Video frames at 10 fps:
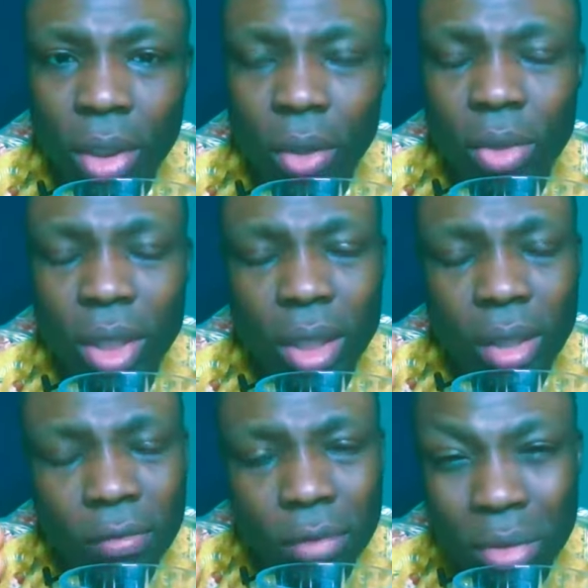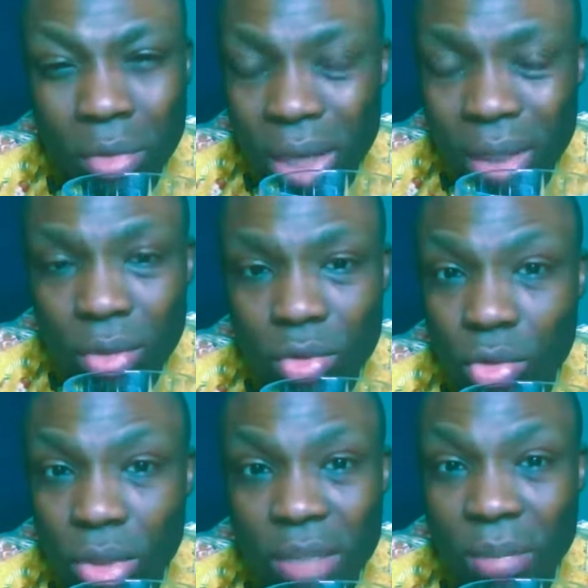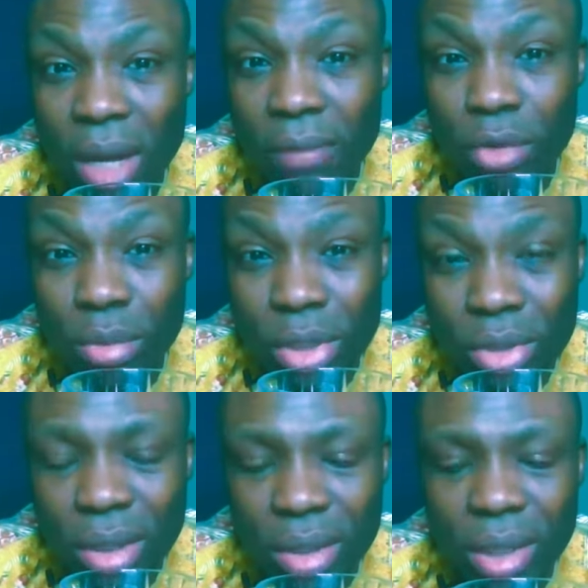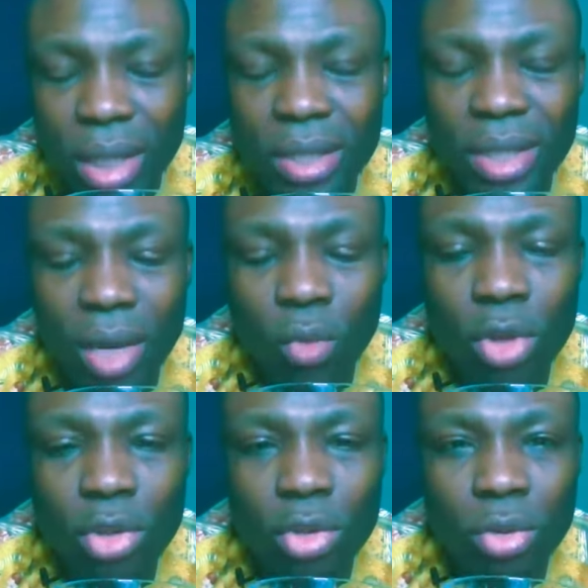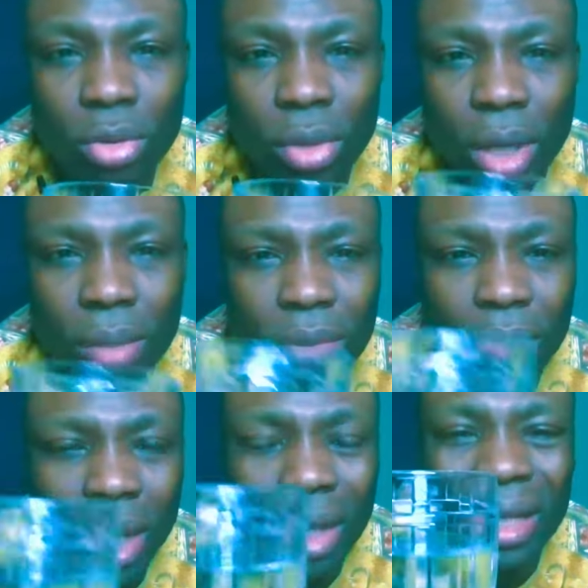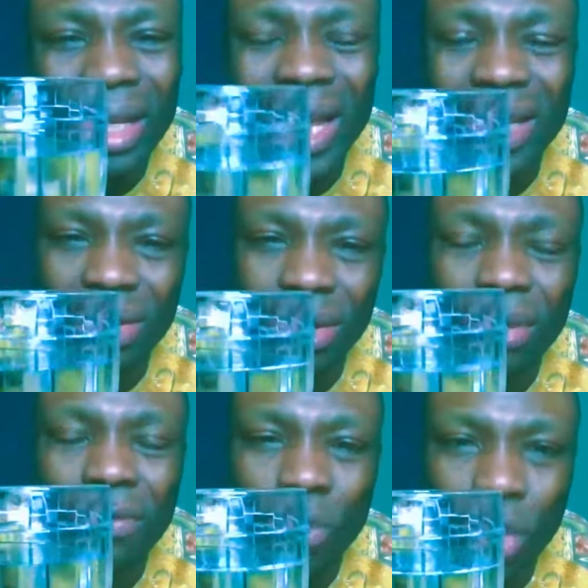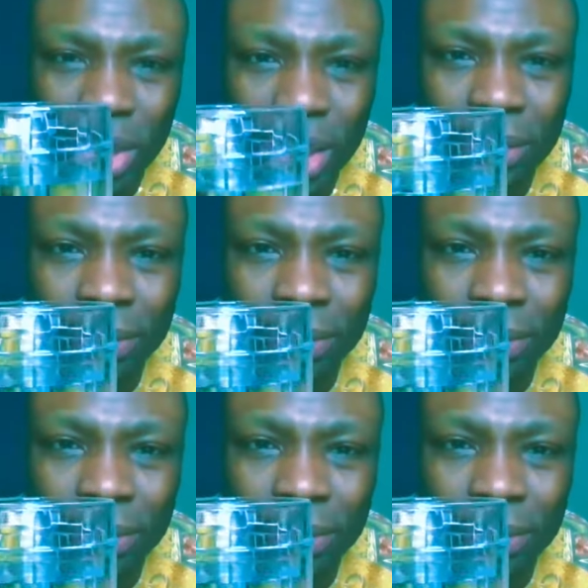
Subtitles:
Okay, if you're ready to do this powerful spiritual exercise, I want you to grab a glass of water.